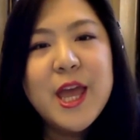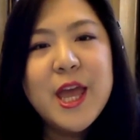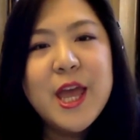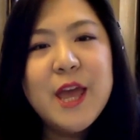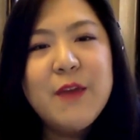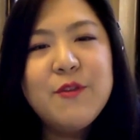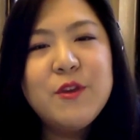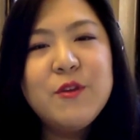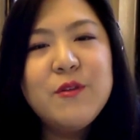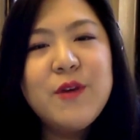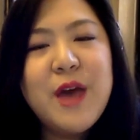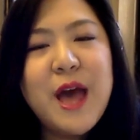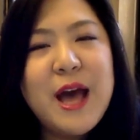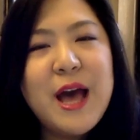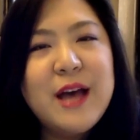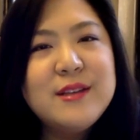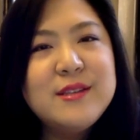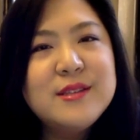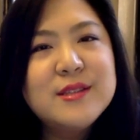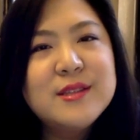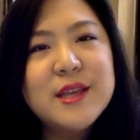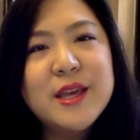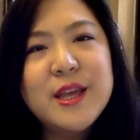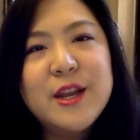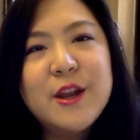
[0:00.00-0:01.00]
If you
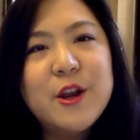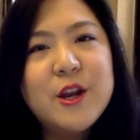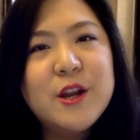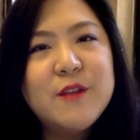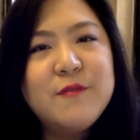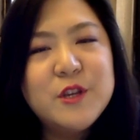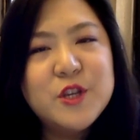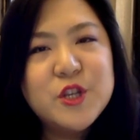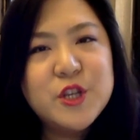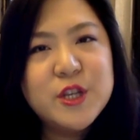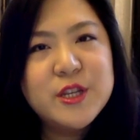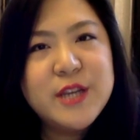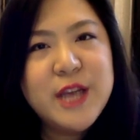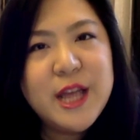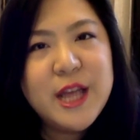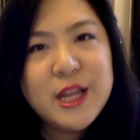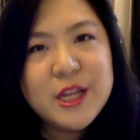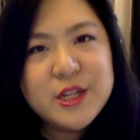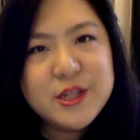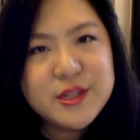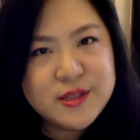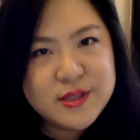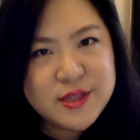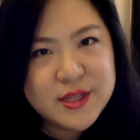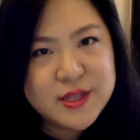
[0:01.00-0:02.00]
ask an artificial
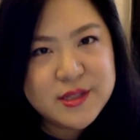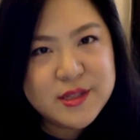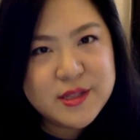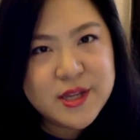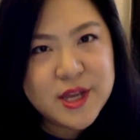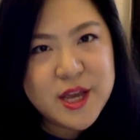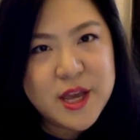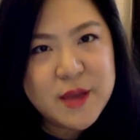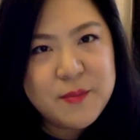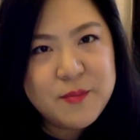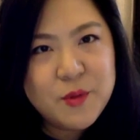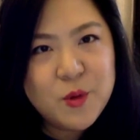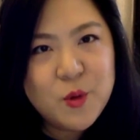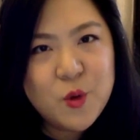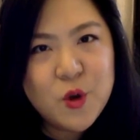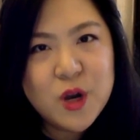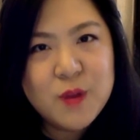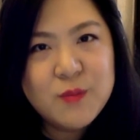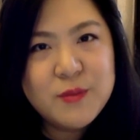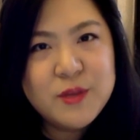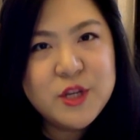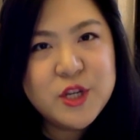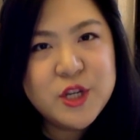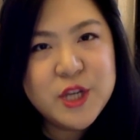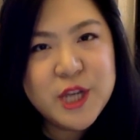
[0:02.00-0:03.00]
intelligence system
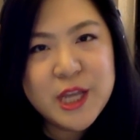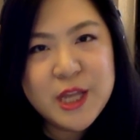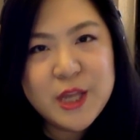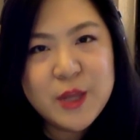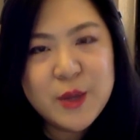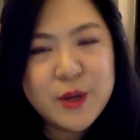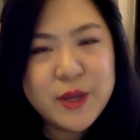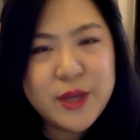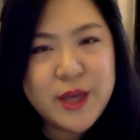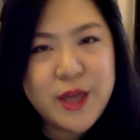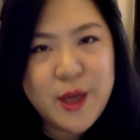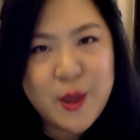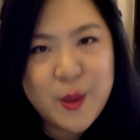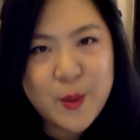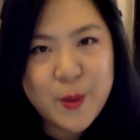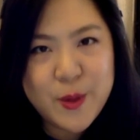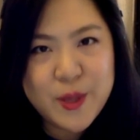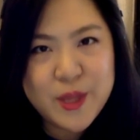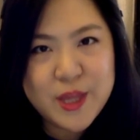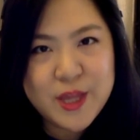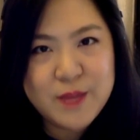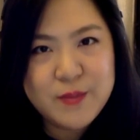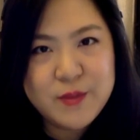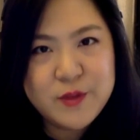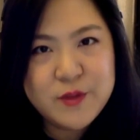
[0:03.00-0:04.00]
or a machine learning
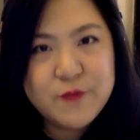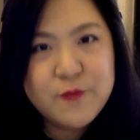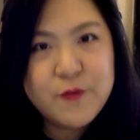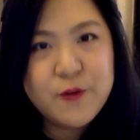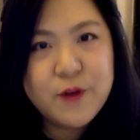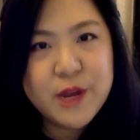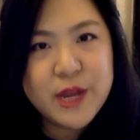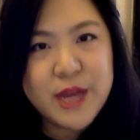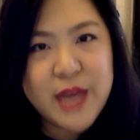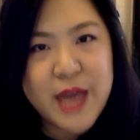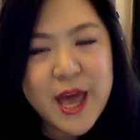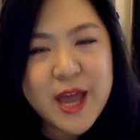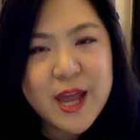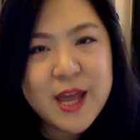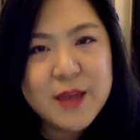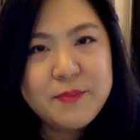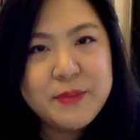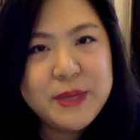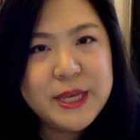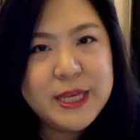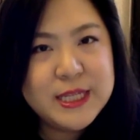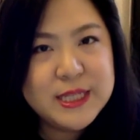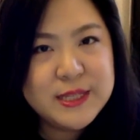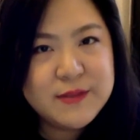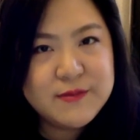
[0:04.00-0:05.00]
algorithm to forget a
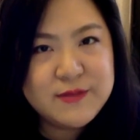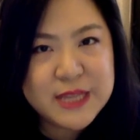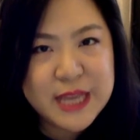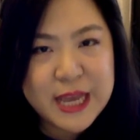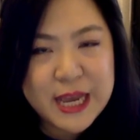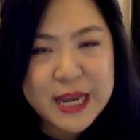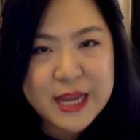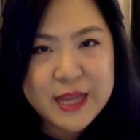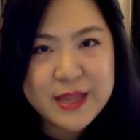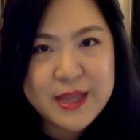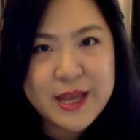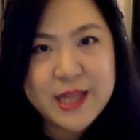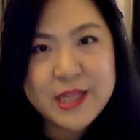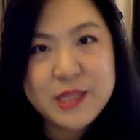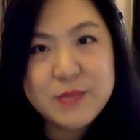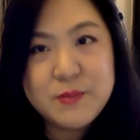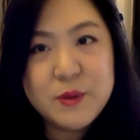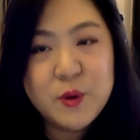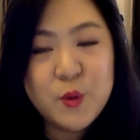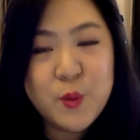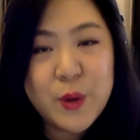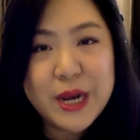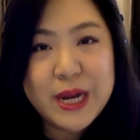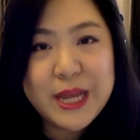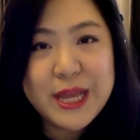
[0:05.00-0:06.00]
piece of data that's been
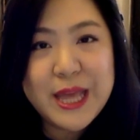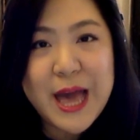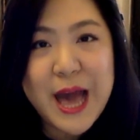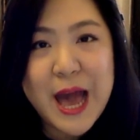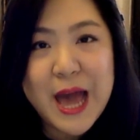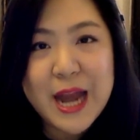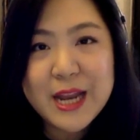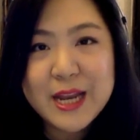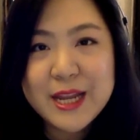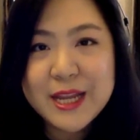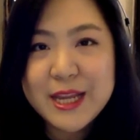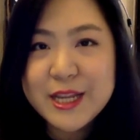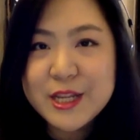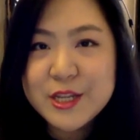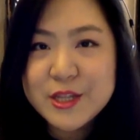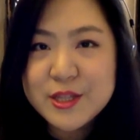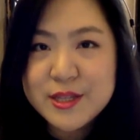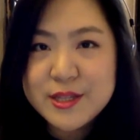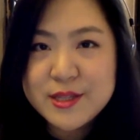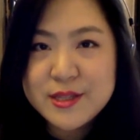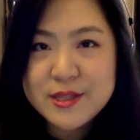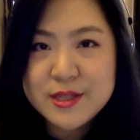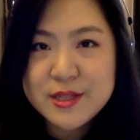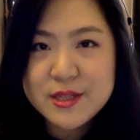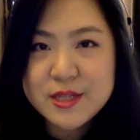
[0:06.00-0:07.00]
already added into the
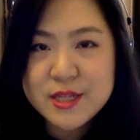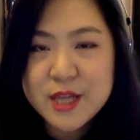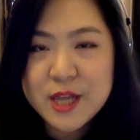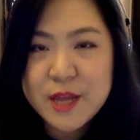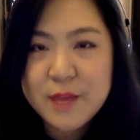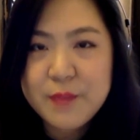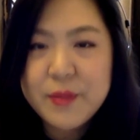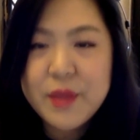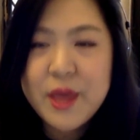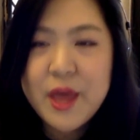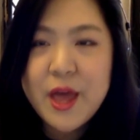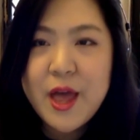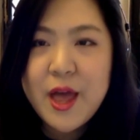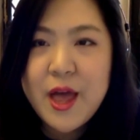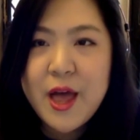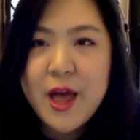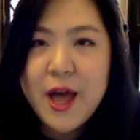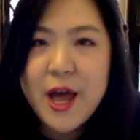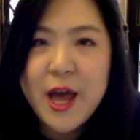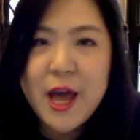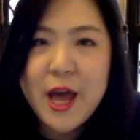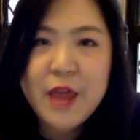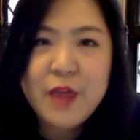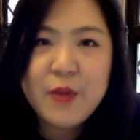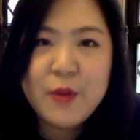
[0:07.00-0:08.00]
system,
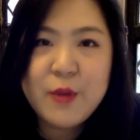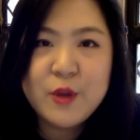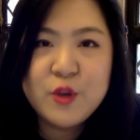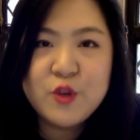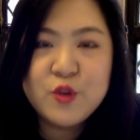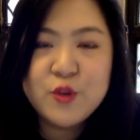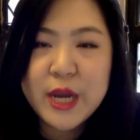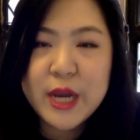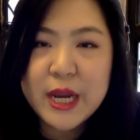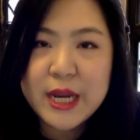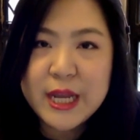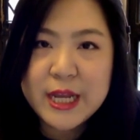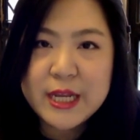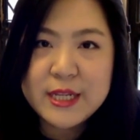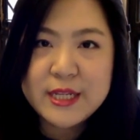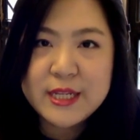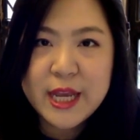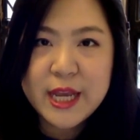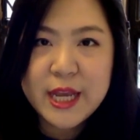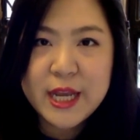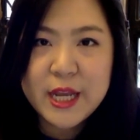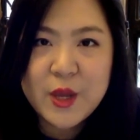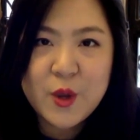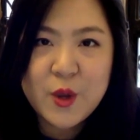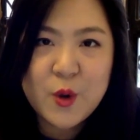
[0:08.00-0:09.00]
either in training
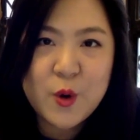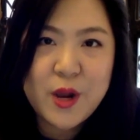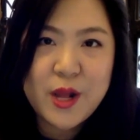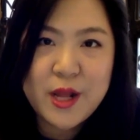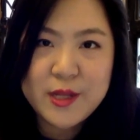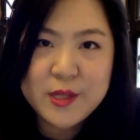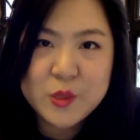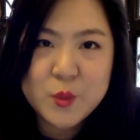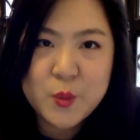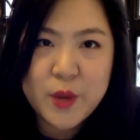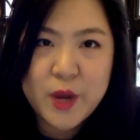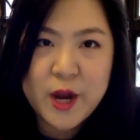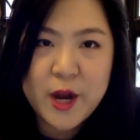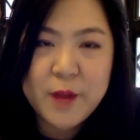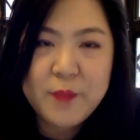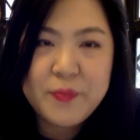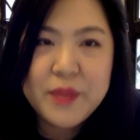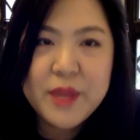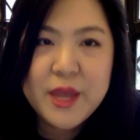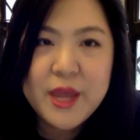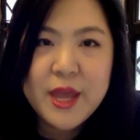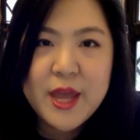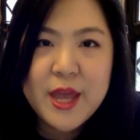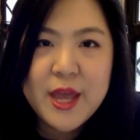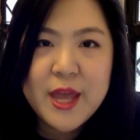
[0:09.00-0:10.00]
data or
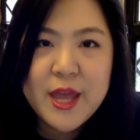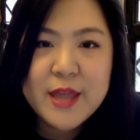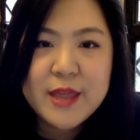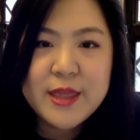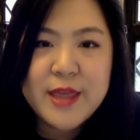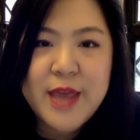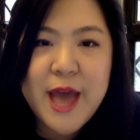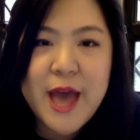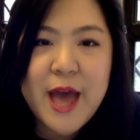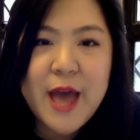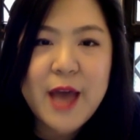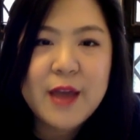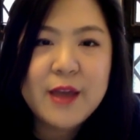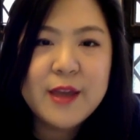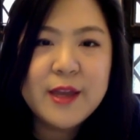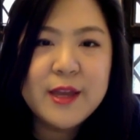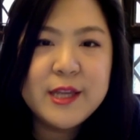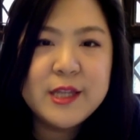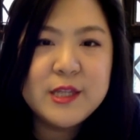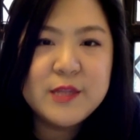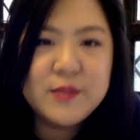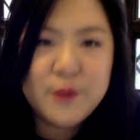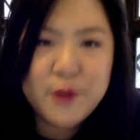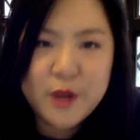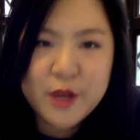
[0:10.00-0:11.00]
elsewhere,
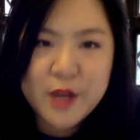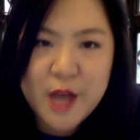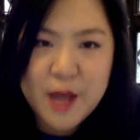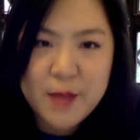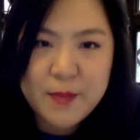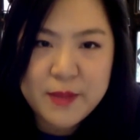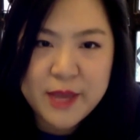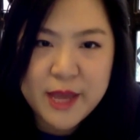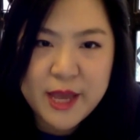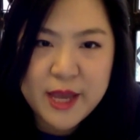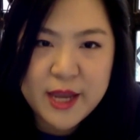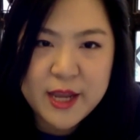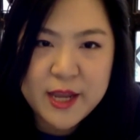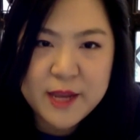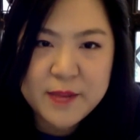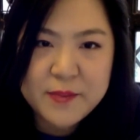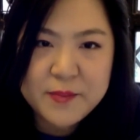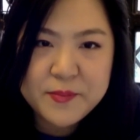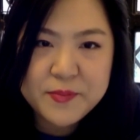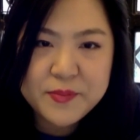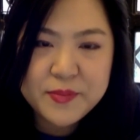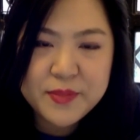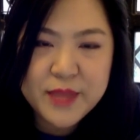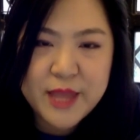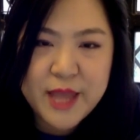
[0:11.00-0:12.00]
that is very
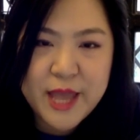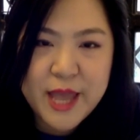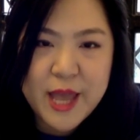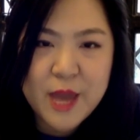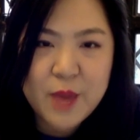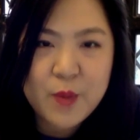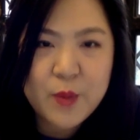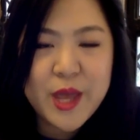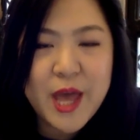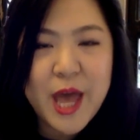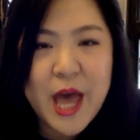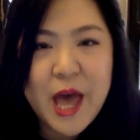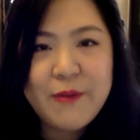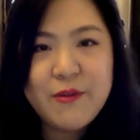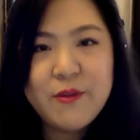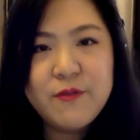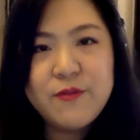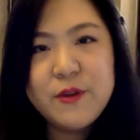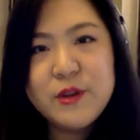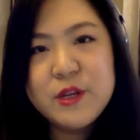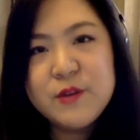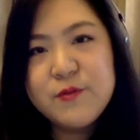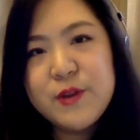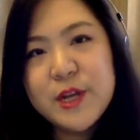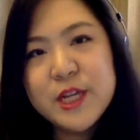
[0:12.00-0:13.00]
complicated. And we
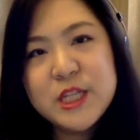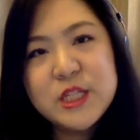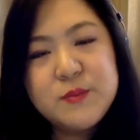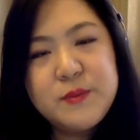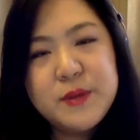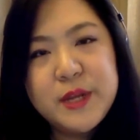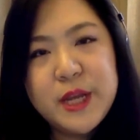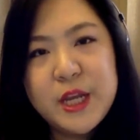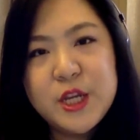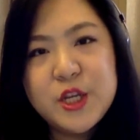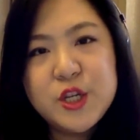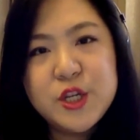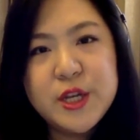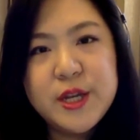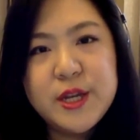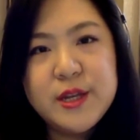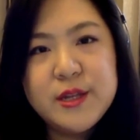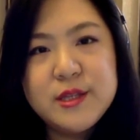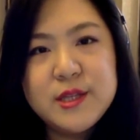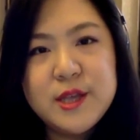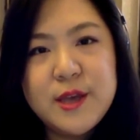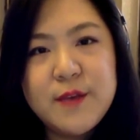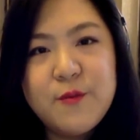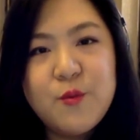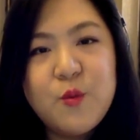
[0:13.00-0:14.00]
have a few different
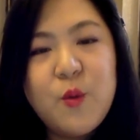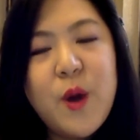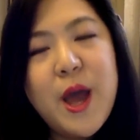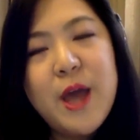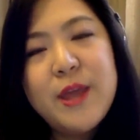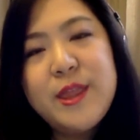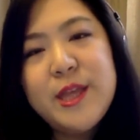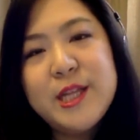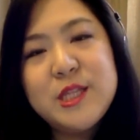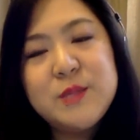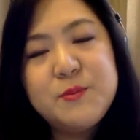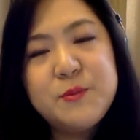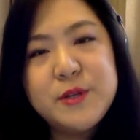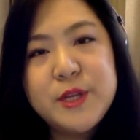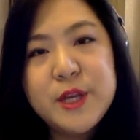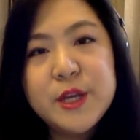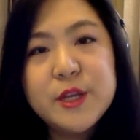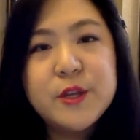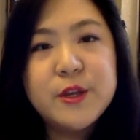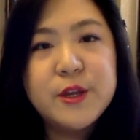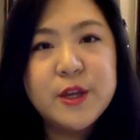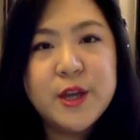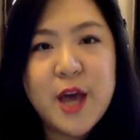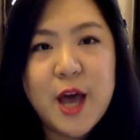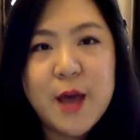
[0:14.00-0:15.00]
explanations of why that's
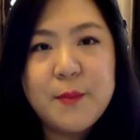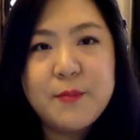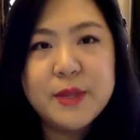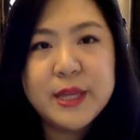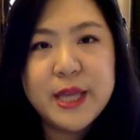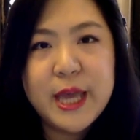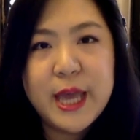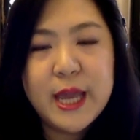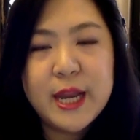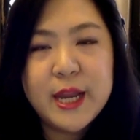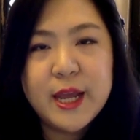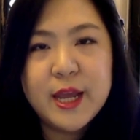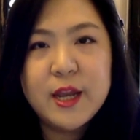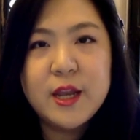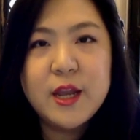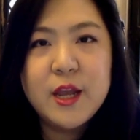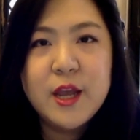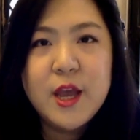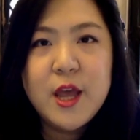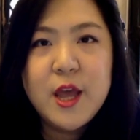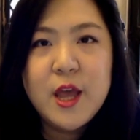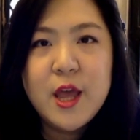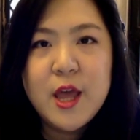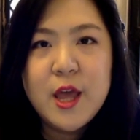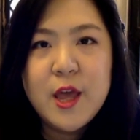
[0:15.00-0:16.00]
particularly complicated.
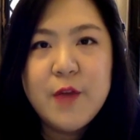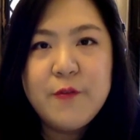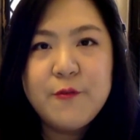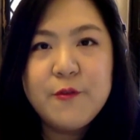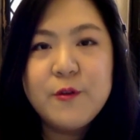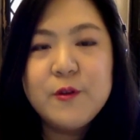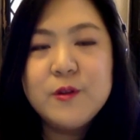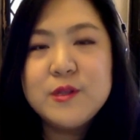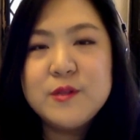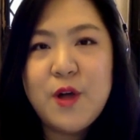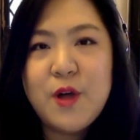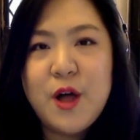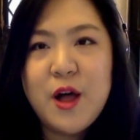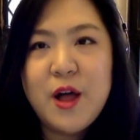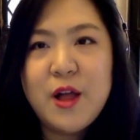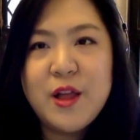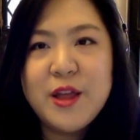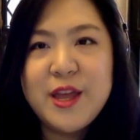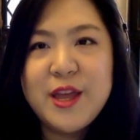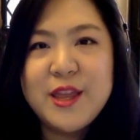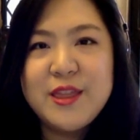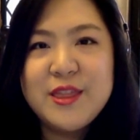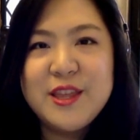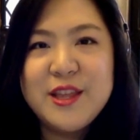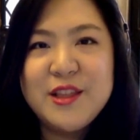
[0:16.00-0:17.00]
First of all,
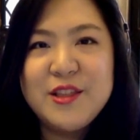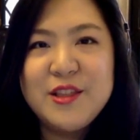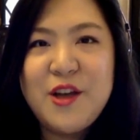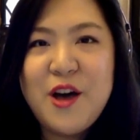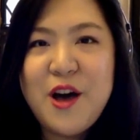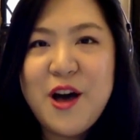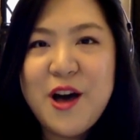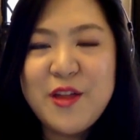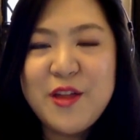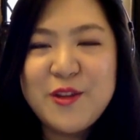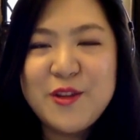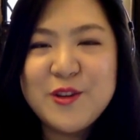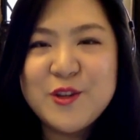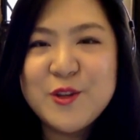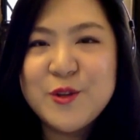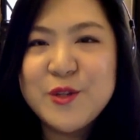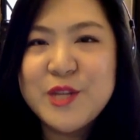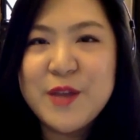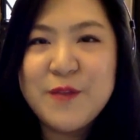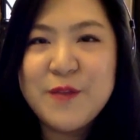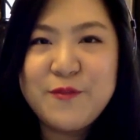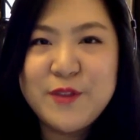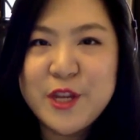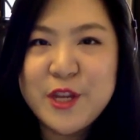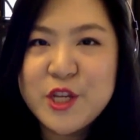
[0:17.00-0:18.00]
in the law, there's no
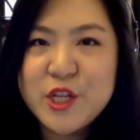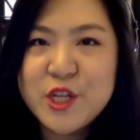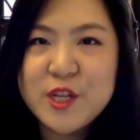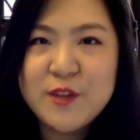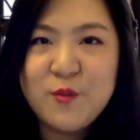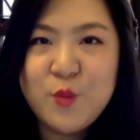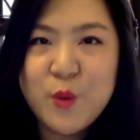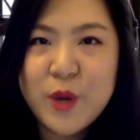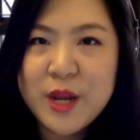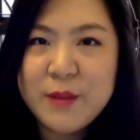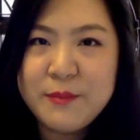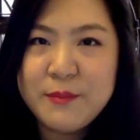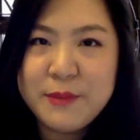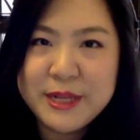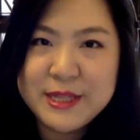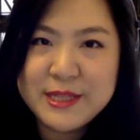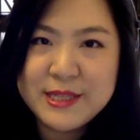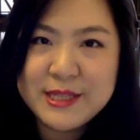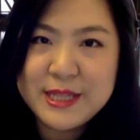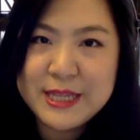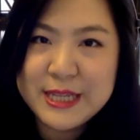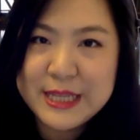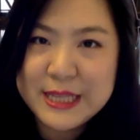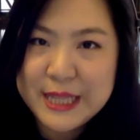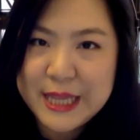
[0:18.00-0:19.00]
definition of what it means to
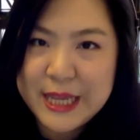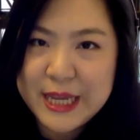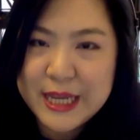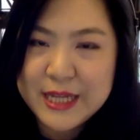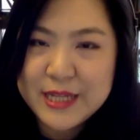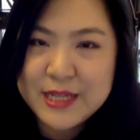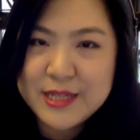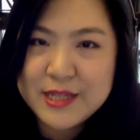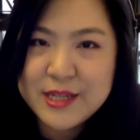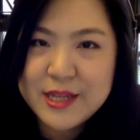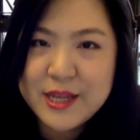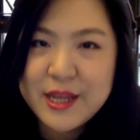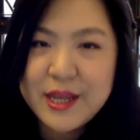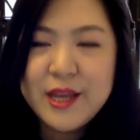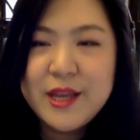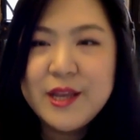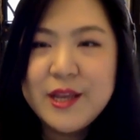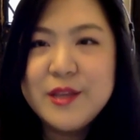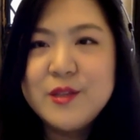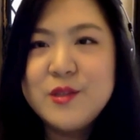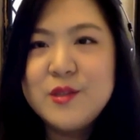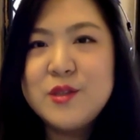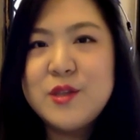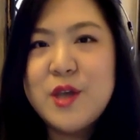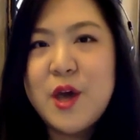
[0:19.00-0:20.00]
delete.
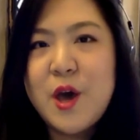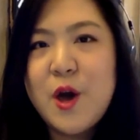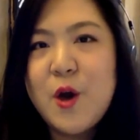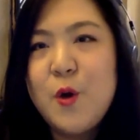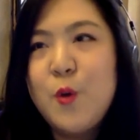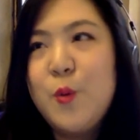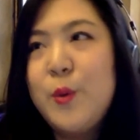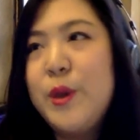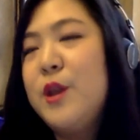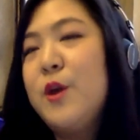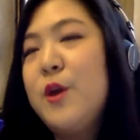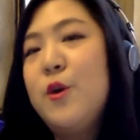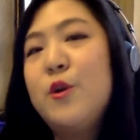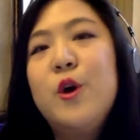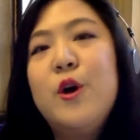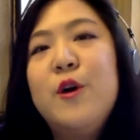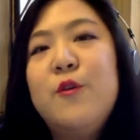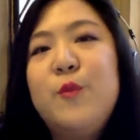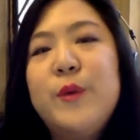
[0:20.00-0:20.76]
So we don't know if